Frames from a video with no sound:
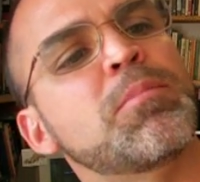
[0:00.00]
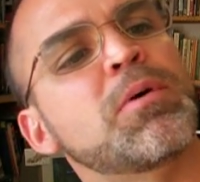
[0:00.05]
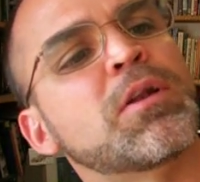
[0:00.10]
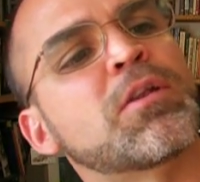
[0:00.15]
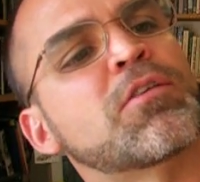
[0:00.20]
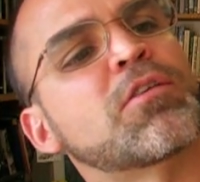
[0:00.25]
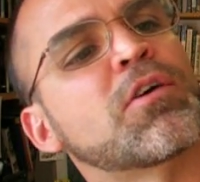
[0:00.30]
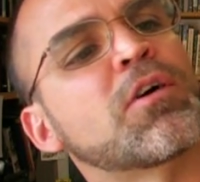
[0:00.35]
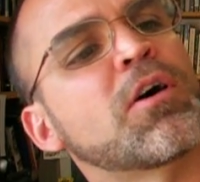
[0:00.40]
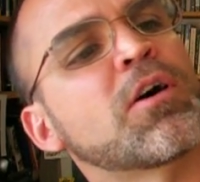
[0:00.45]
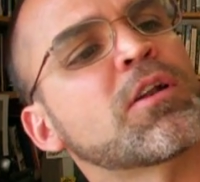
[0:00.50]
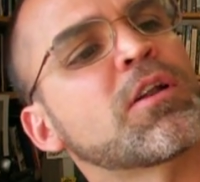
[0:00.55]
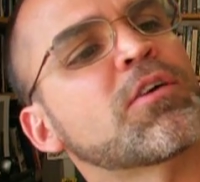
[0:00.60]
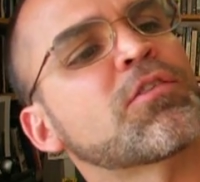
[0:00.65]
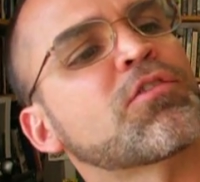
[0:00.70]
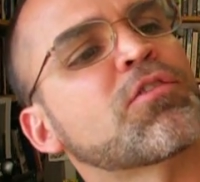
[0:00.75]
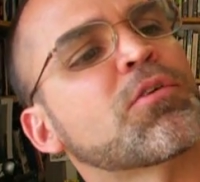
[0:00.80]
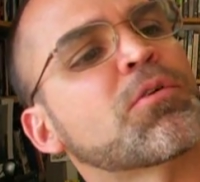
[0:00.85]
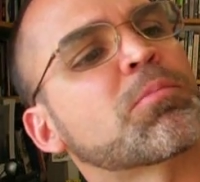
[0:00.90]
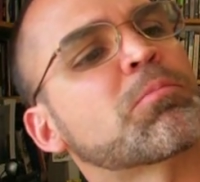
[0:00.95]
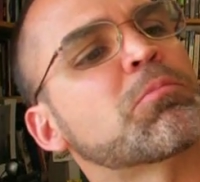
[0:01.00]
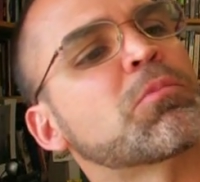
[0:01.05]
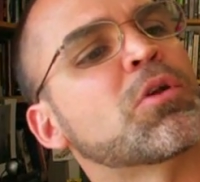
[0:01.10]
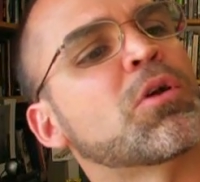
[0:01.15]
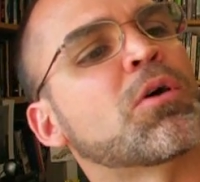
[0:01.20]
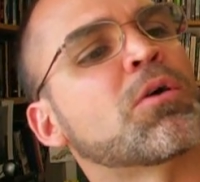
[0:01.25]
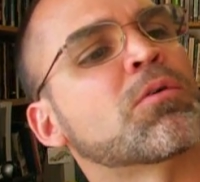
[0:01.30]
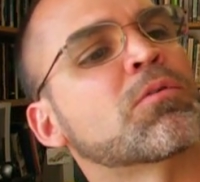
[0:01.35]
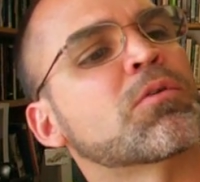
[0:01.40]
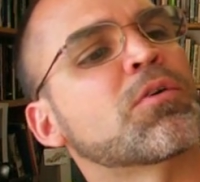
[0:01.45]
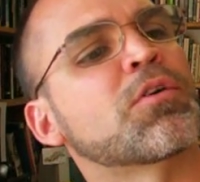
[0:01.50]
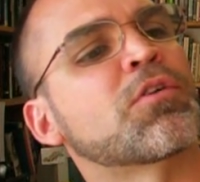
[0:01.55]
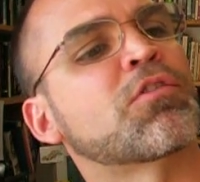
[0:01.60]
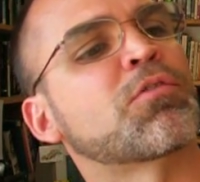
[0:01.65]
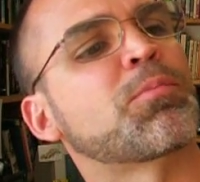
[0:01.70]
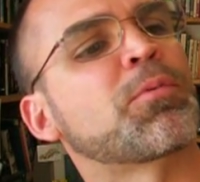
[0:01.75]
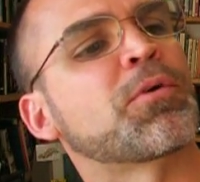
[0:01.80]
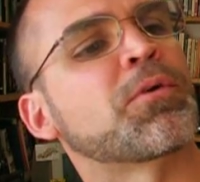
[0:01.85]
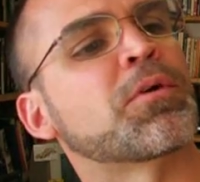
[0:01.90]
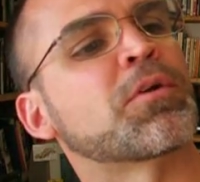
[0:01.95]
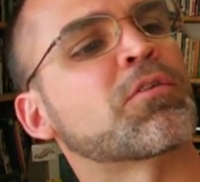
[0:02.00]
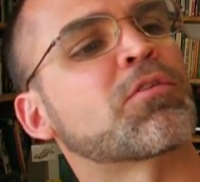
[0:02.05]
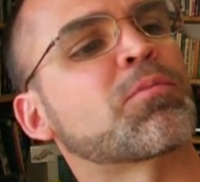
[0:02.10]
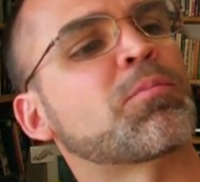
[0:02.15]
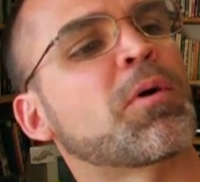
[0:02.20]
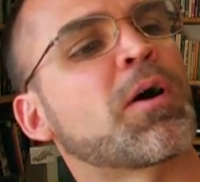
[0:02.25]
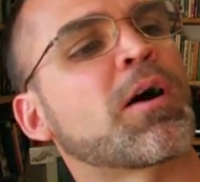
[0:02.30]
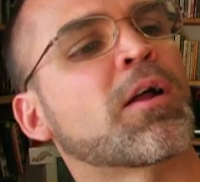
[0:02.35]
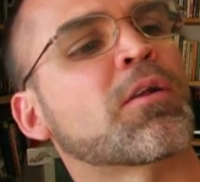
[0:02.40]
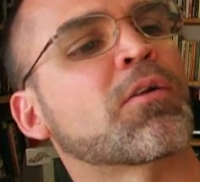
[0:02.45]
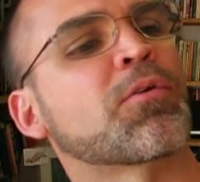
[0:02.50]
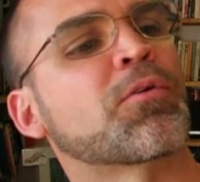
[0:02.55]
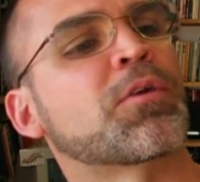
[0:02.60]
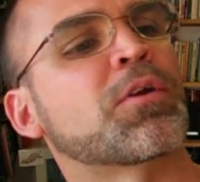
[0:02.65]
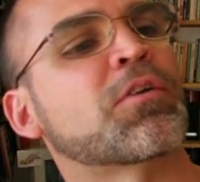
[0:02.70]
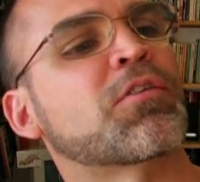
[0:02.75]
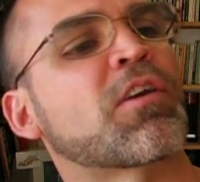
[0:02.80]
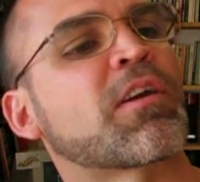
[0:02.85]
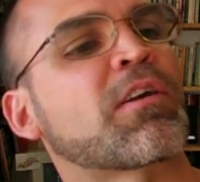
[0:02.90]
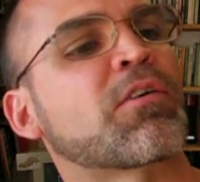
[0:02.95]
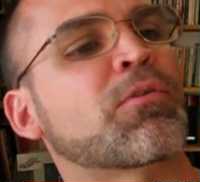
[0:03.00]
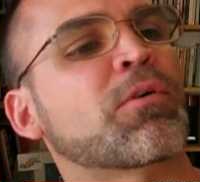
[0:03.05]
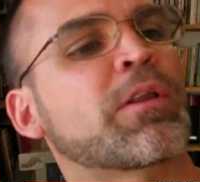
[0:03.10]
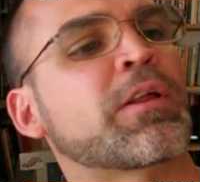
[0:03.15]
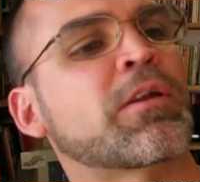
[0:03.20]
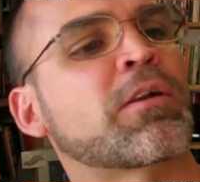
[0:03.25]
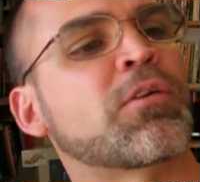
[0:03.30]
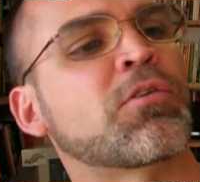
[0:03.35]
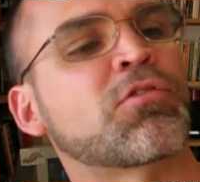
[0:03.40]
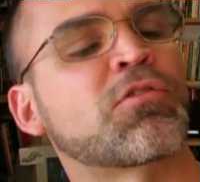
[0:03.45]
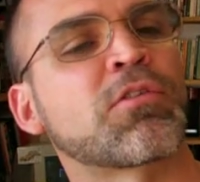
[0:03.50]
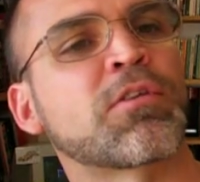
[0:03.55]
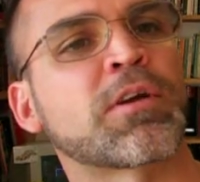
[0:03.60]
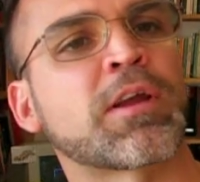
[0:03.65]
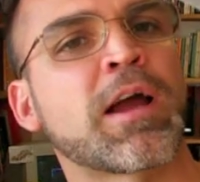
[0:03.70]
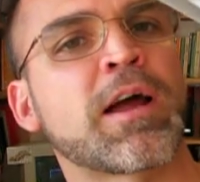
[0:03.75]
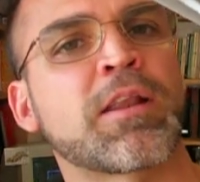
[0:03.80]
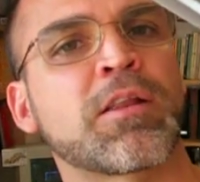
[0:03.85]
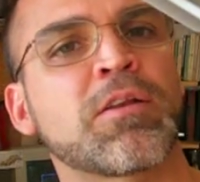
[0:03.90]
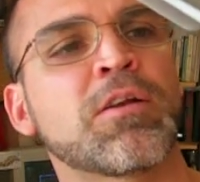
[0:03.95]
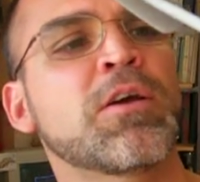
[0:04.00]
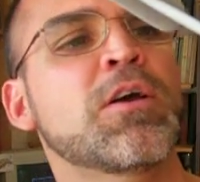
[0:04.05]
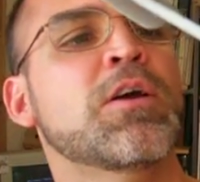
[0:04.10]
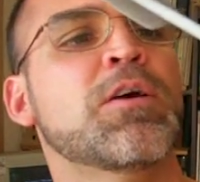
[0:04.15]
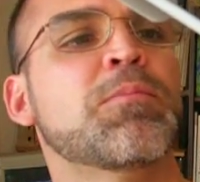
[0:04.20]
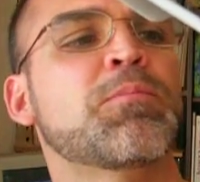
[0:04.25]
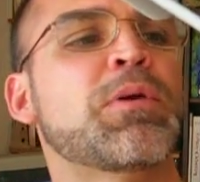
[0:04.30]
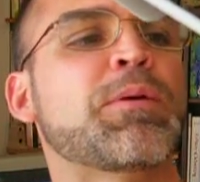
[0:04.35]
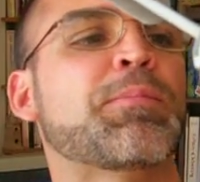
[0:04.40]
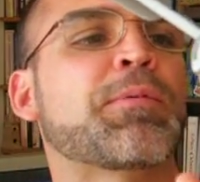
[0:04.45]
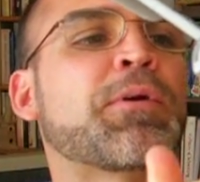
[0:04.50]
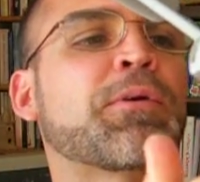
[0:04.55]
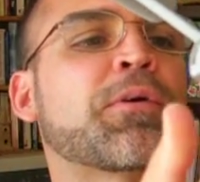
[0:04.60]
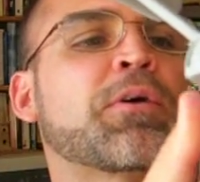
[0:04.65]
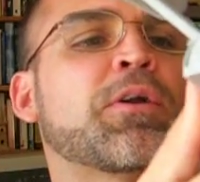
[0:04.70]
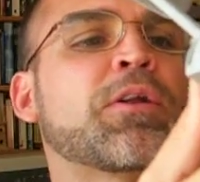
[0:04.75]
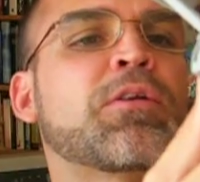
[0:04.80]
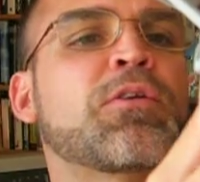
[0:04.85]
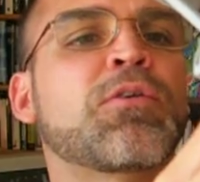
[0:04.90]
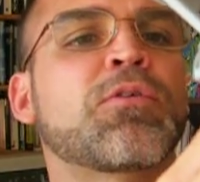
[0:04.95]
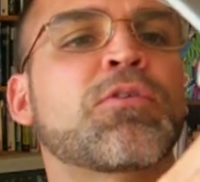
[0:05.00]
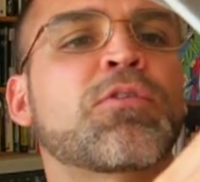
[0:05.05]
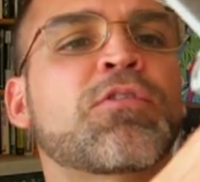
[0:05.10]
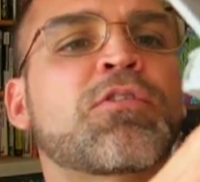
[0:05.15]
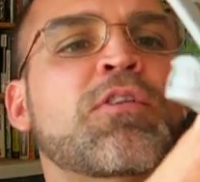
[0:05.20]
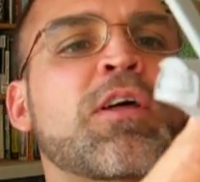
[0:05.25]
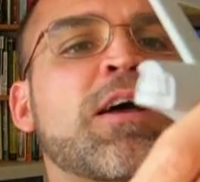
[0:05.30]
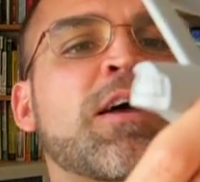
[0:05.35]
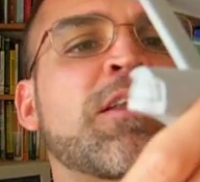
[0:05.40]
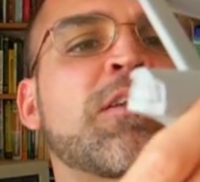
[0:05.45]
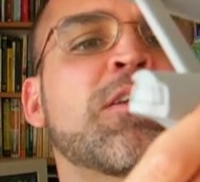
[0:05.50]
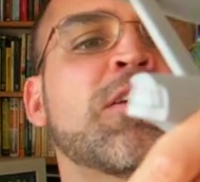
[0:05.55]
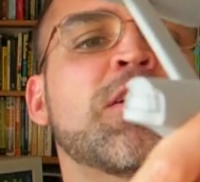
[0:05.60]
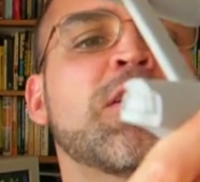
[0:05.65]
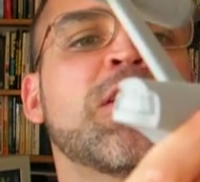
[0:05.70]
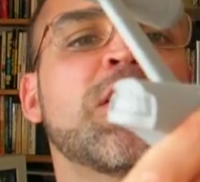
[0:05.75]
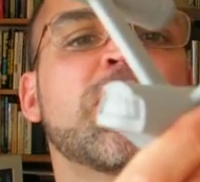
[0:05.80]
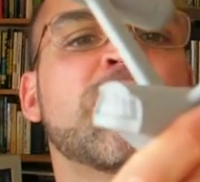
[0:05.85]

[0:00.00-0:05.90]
But unless you're, experienced modeler, you take a really close look at it, people aren't going to notice that